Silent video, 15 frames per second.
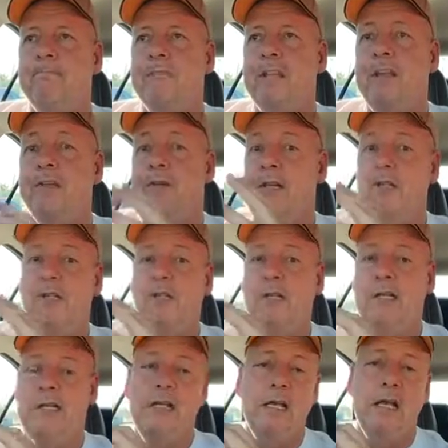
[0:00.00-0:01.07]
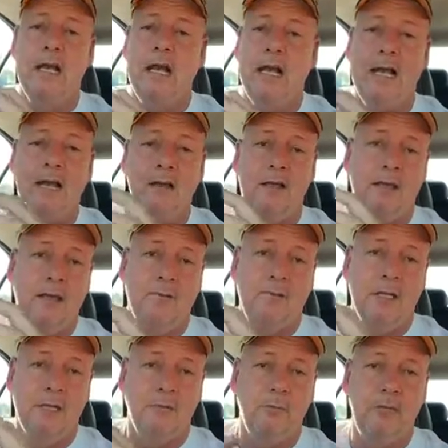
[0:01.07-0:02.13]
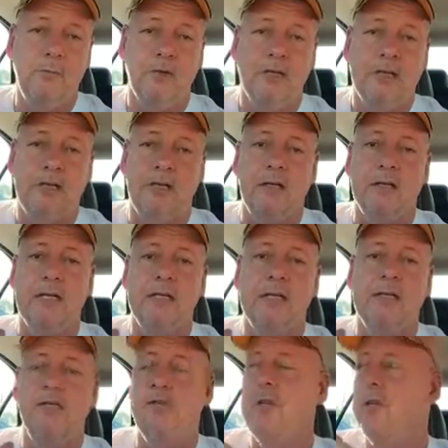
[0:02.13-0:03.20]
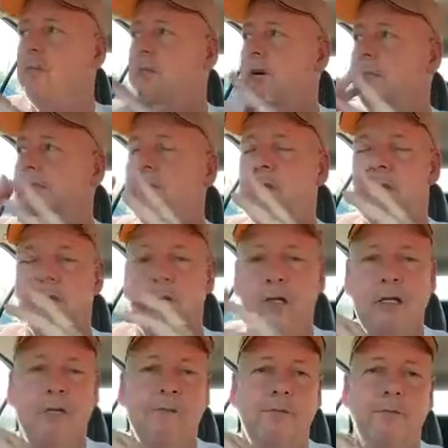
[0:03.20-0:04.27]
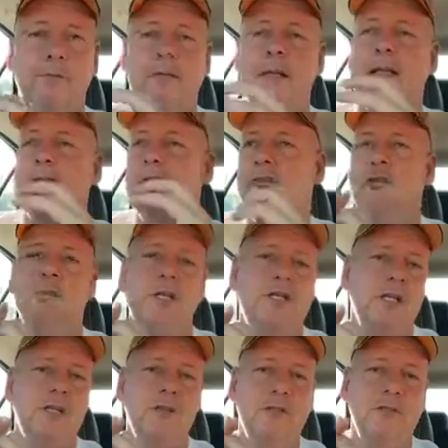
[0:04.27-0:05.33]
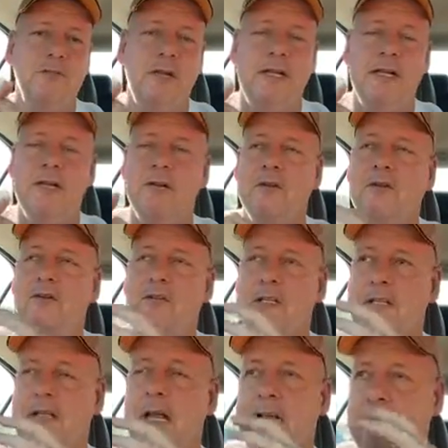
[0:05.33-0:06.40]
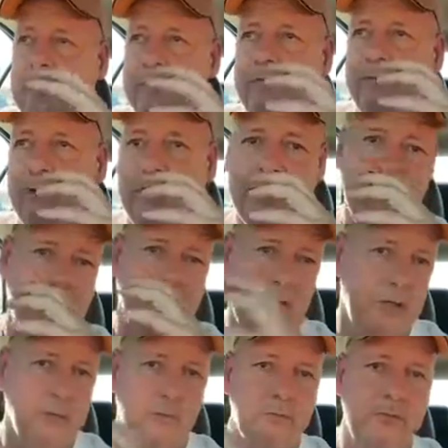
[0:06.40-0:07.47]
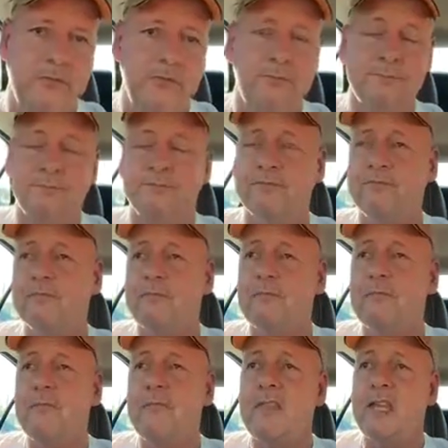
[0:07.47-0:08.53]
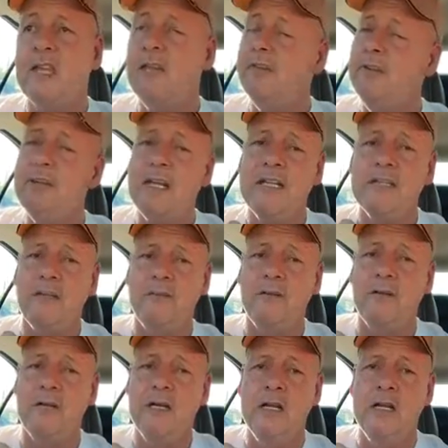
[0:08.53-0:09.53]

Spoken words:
eventually I'm going to be working out, get in the gym. I'm looking forward to it. I got so much energy right now. I feel like I want to go run. And if you guys ever